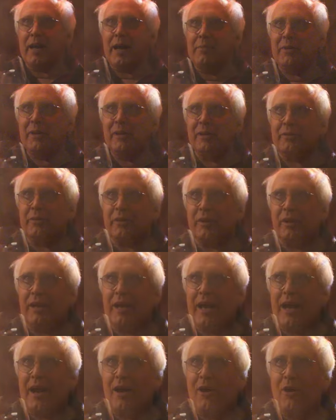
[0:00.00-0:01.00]
amulet that
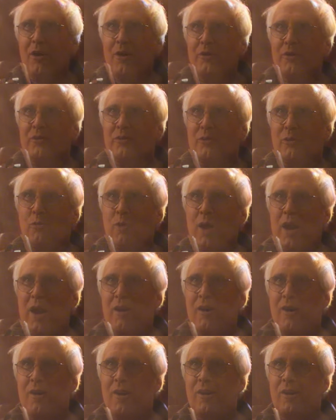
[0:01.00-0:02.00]
allows the
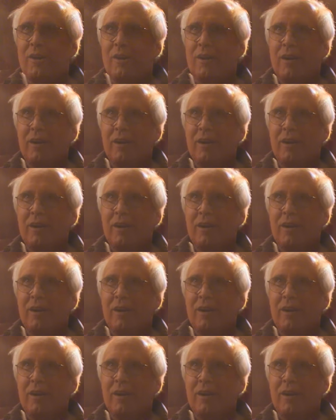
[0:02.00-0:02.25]
wearer